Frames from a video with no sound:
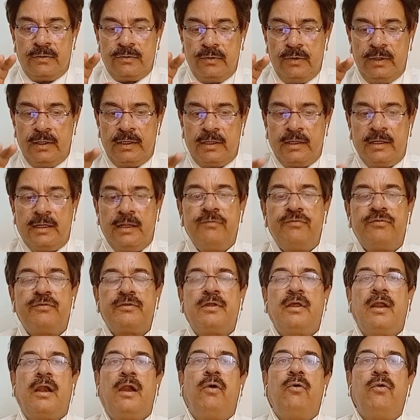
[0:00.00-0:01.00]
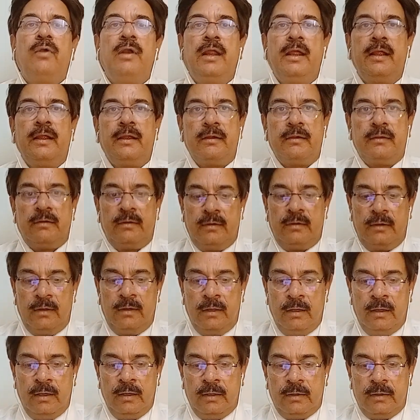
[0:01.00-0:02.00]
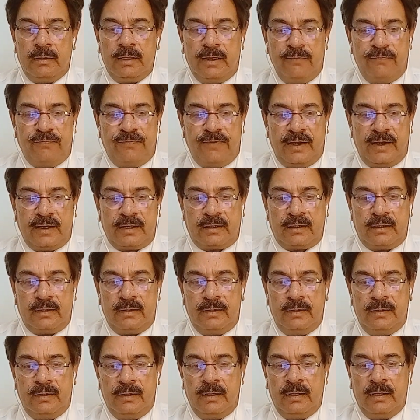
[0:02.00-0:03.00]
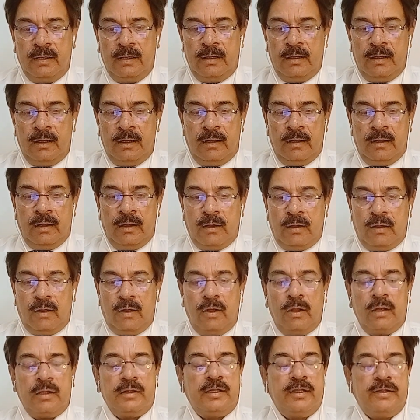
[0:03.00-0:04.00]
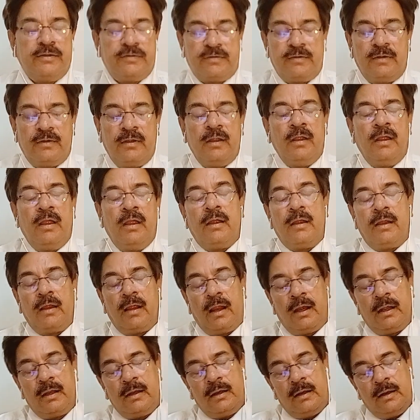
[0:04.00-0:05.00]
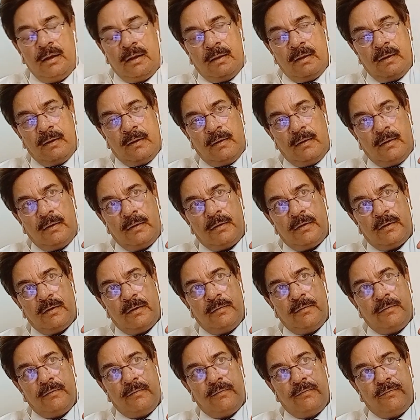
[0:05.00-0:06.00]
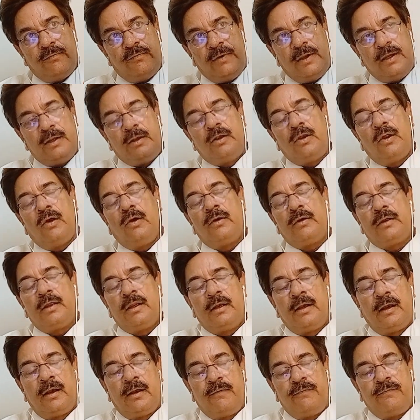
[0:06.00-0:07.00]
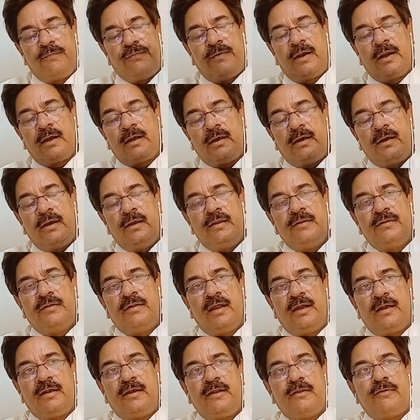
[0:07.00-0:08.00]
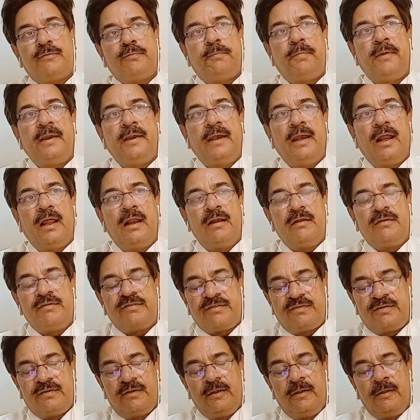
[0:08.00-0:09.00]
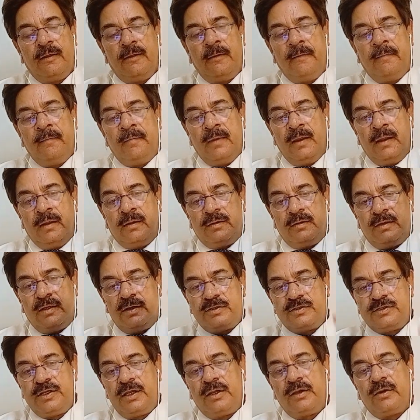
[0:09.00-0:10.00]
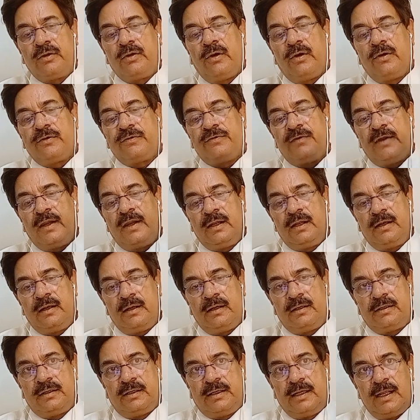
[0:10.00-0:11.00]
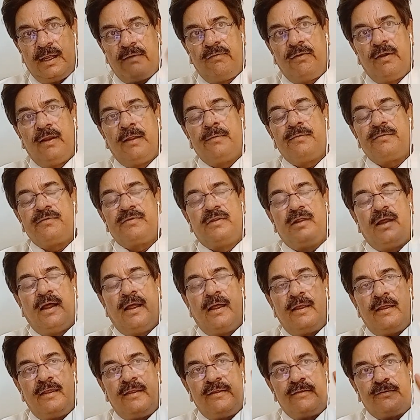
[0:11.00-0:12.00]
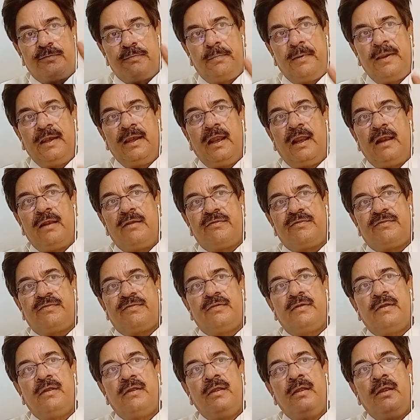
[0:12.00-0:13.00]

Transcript: so it gives crowning defect. All this, and we talk in refractive that spinels. This zinc oxide develops the spinels,